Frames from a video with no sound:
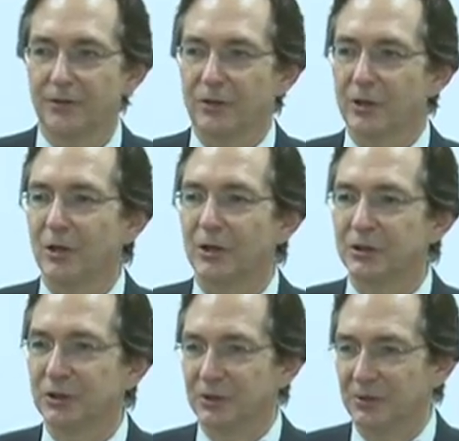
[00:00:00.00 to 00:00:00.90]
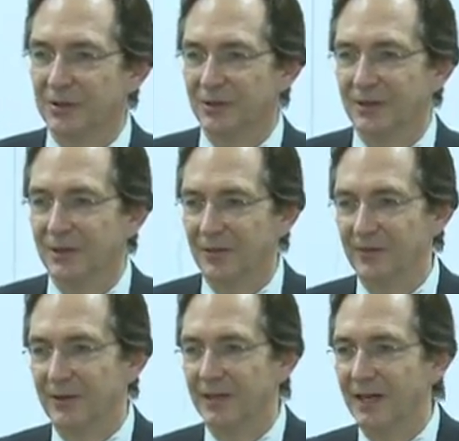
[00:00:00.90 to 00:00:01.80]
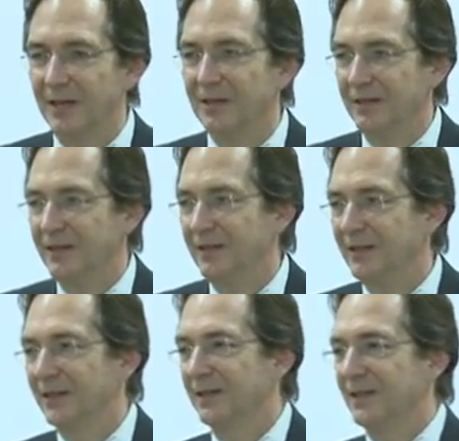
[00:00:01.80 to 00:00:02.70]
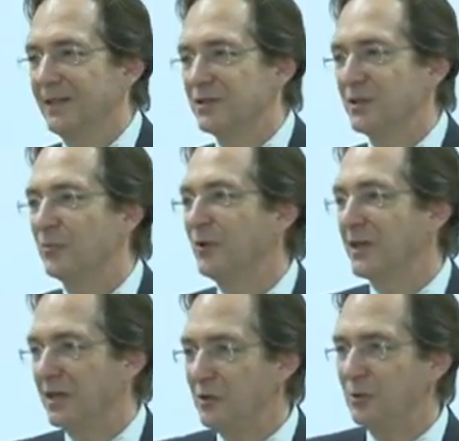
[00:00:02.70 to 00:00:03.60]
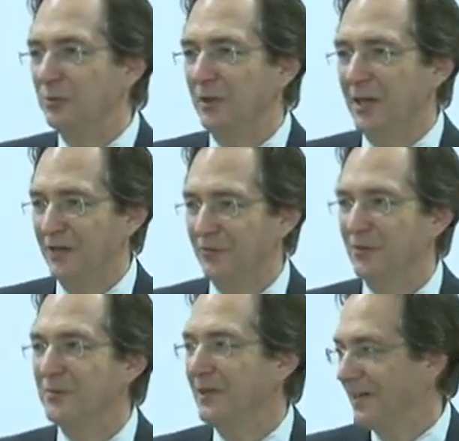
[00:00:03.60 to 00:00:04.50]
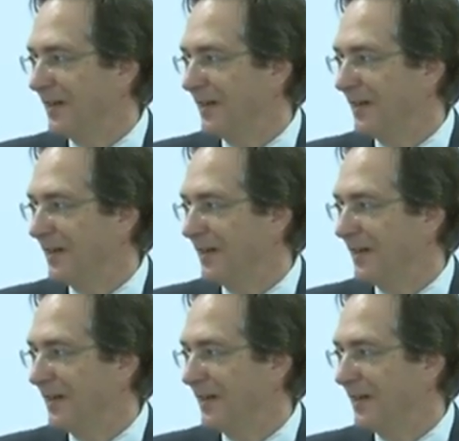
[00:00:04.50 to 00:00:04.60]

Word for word: the culture of the colony is to bring in new blood from the